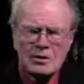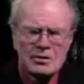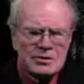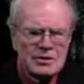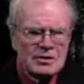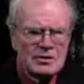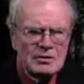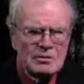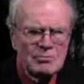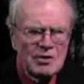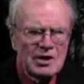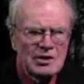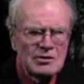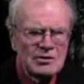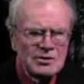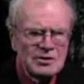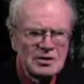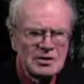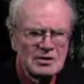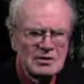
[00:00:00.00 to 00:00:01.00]
Did
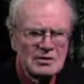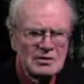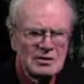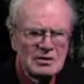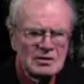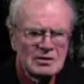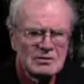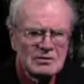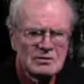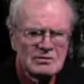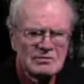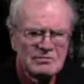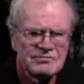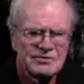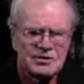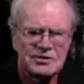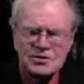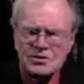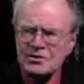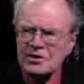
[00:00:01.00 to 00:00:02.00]
Michael Dell uh,
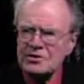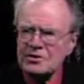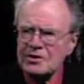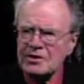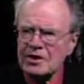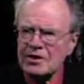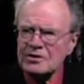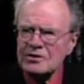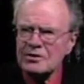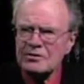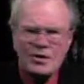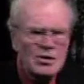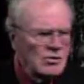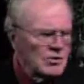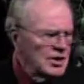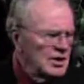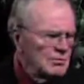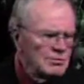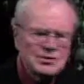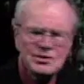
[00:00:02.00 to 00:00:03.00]
finish his education? No,
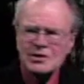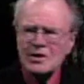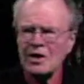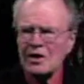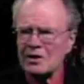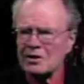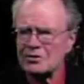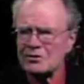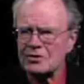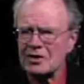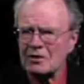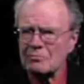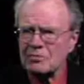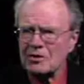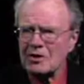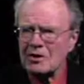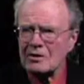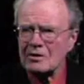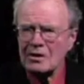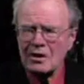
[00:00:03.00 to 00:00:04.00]
he was a college
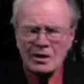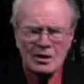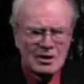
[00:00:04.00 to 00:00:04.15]
dropout.